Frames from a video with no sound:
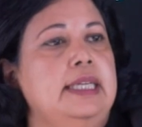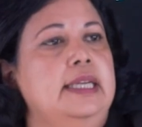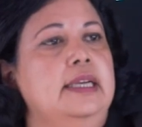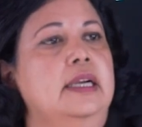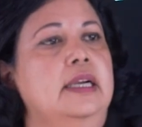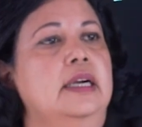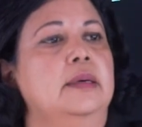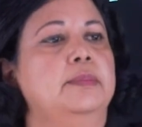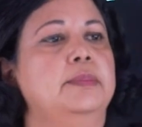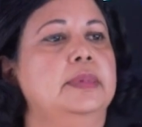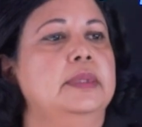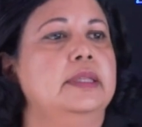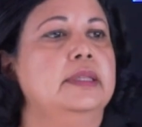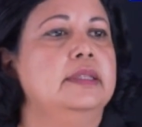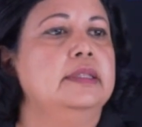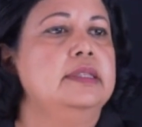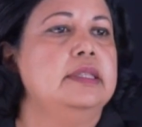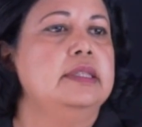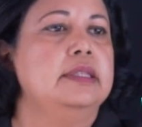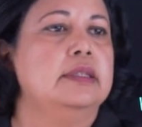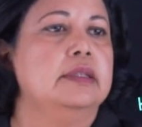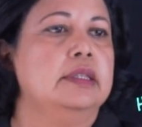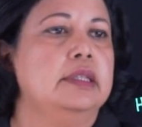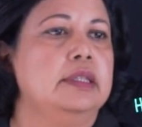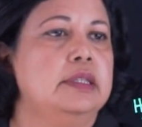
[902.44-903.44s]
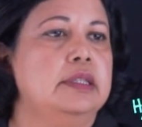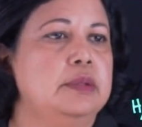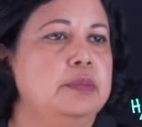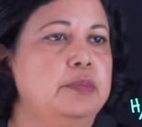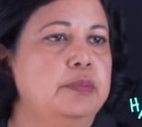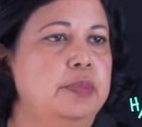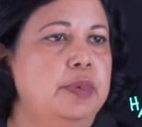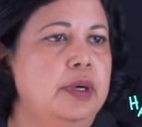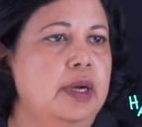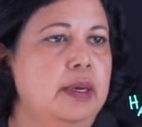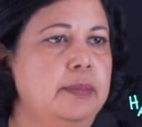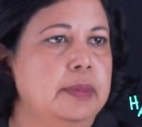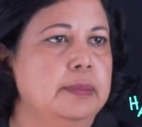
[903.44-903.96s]
coupled. So it's
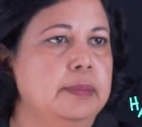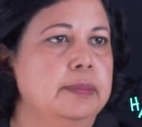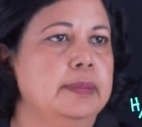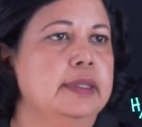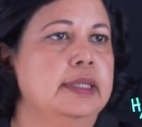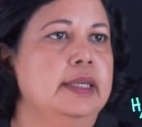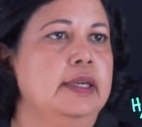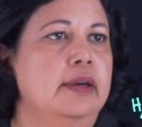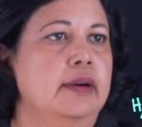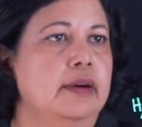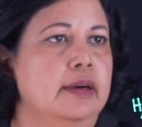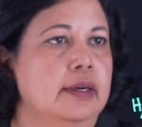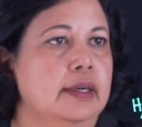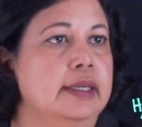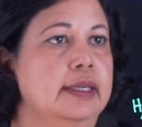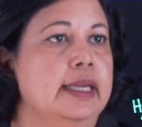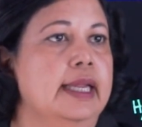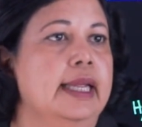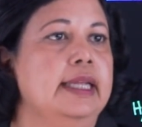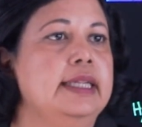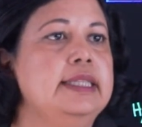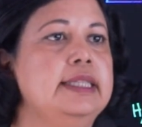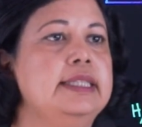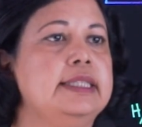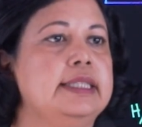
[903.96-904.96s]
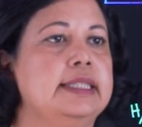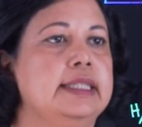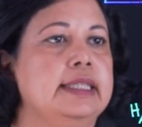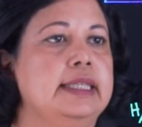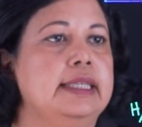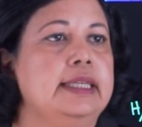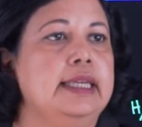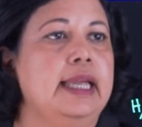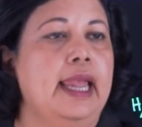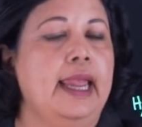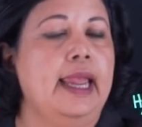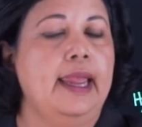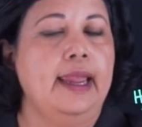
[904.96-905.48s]
probably on a
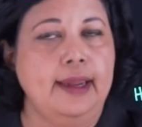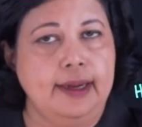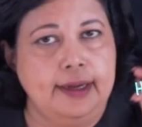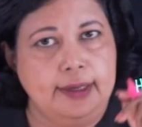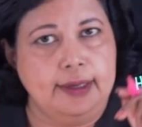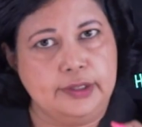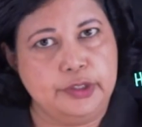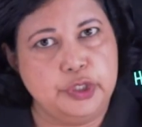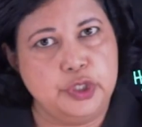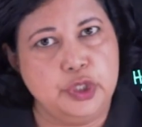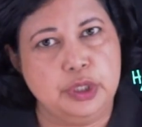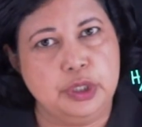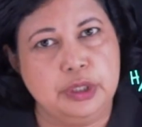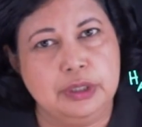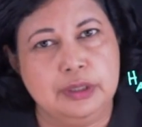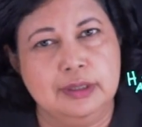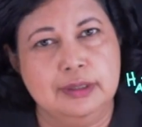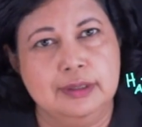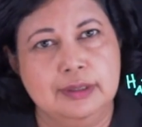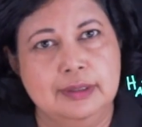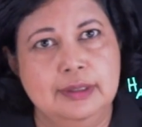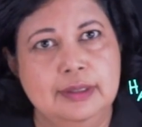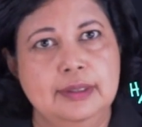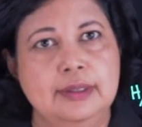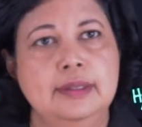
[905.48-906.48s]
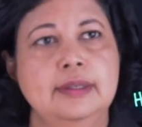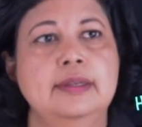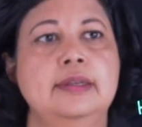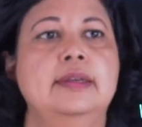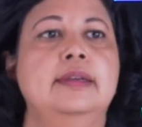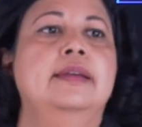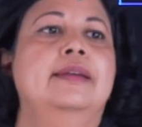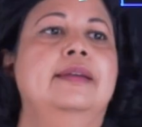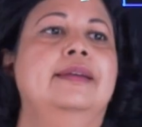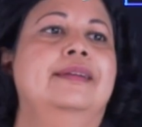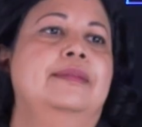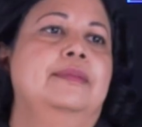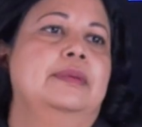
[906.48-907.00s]
CH.
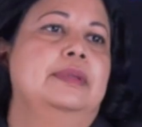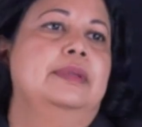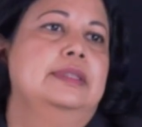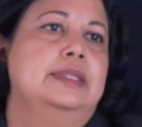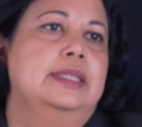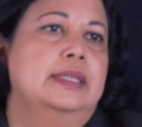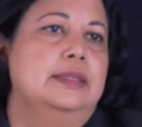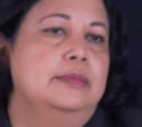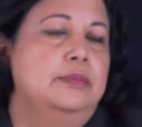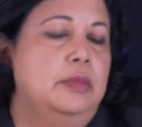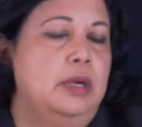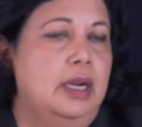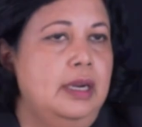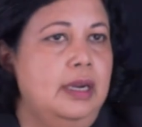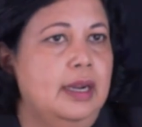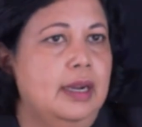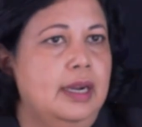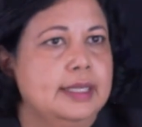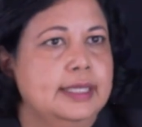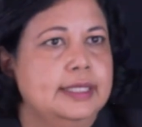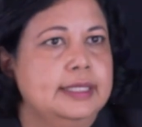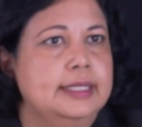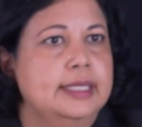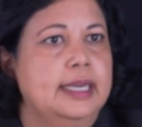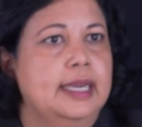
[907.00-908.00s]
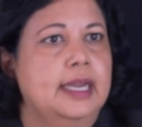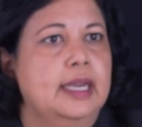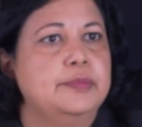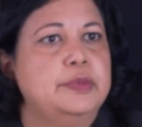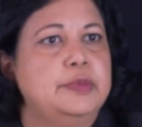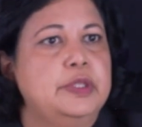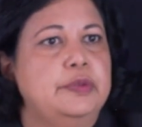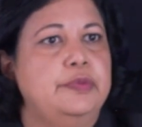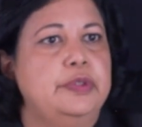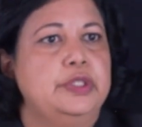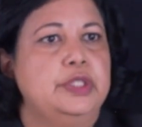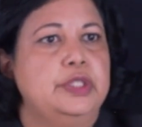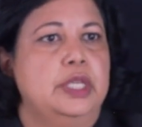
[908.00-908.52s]
A lot of times,
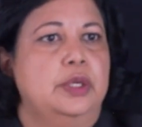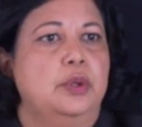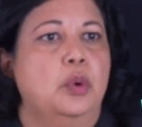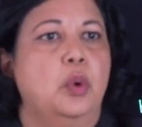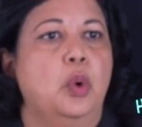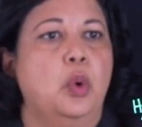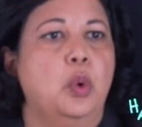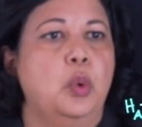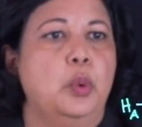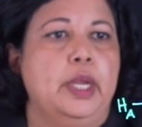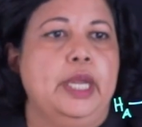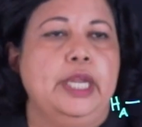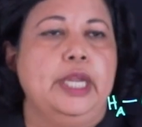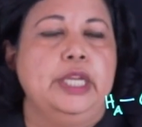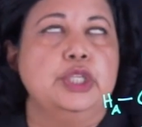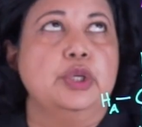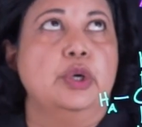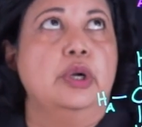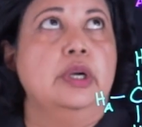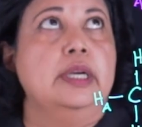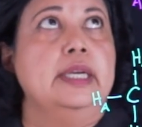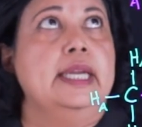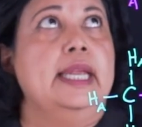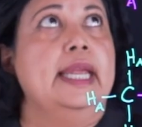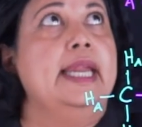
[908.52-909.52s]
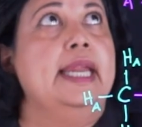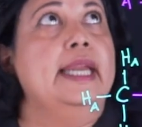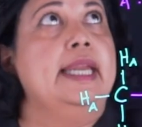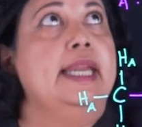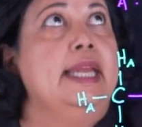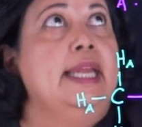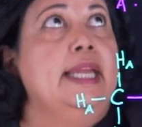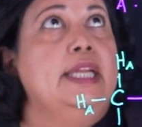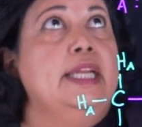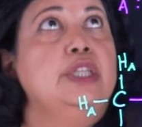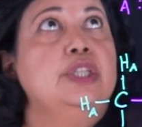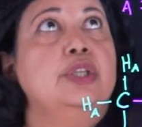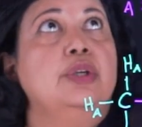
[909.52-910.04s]
if it's an OH or an
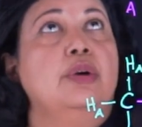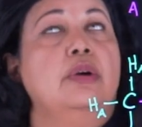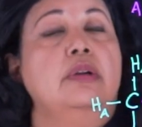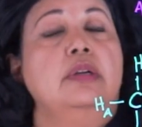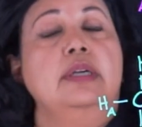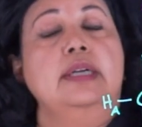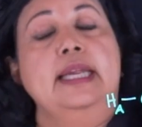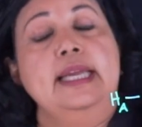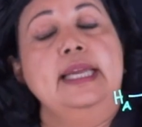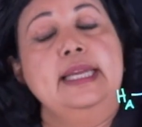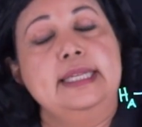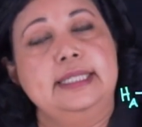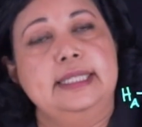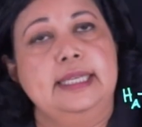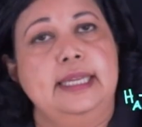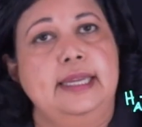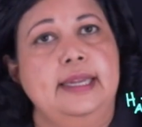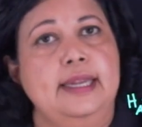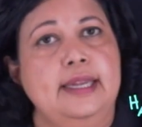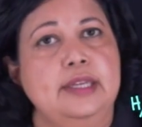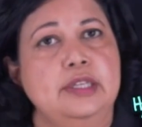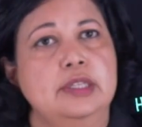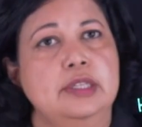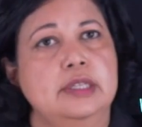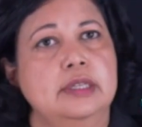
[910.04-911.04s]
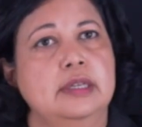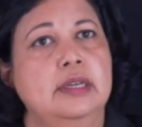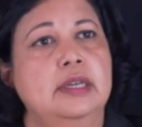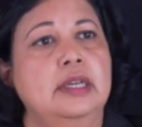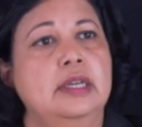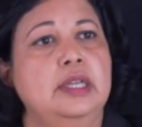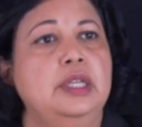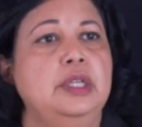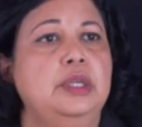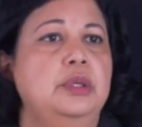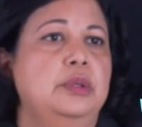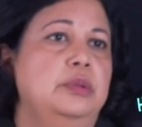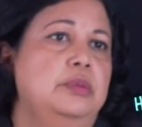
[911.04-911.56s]
NH or an SH,
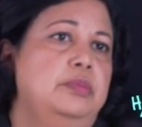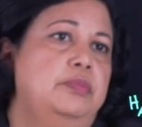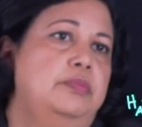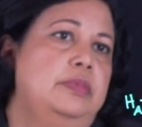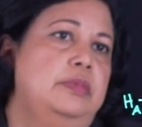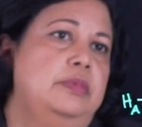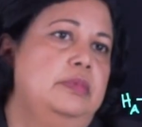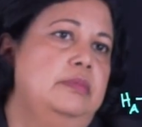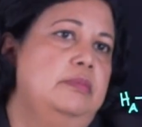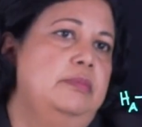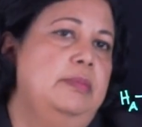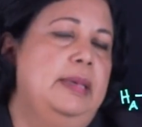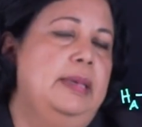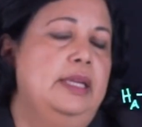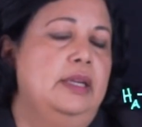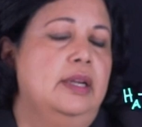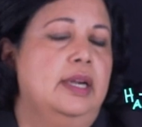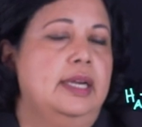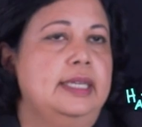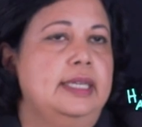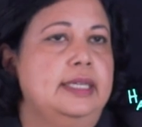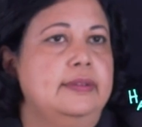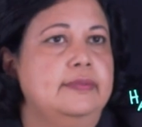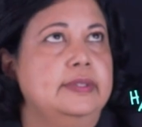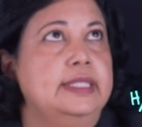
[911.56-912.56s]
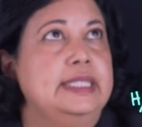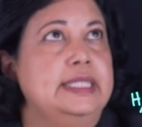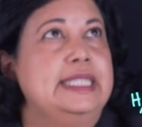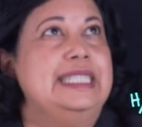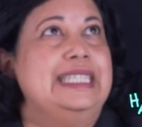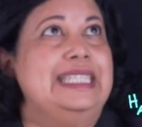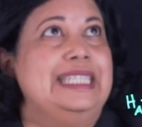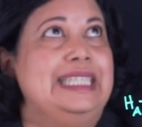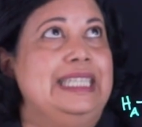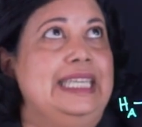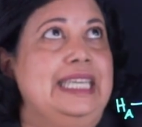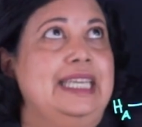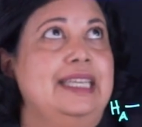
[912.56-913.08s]
you may not even
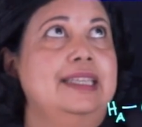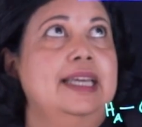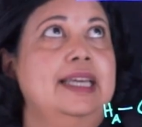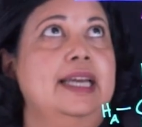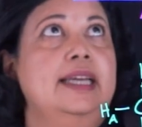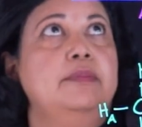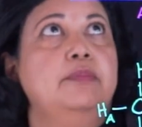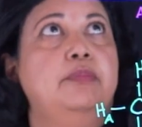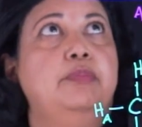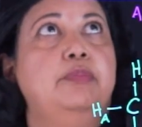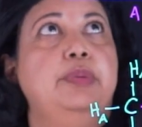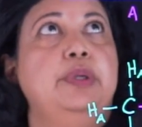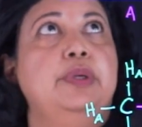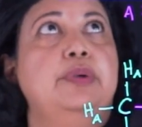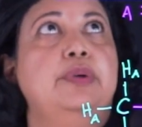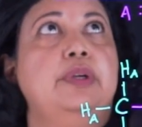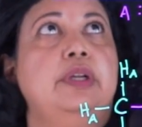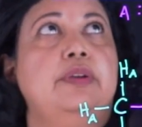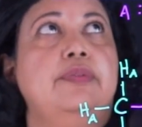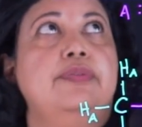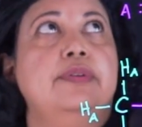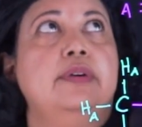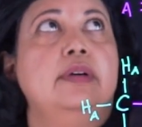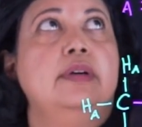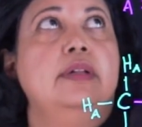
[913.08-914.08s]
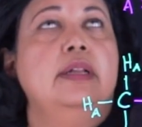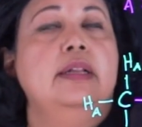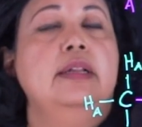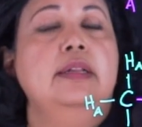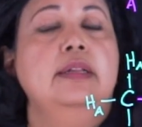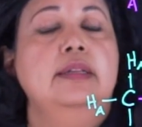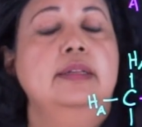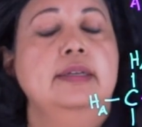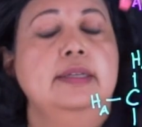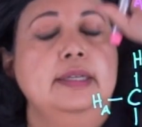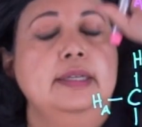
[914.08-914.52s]
see that beautiful,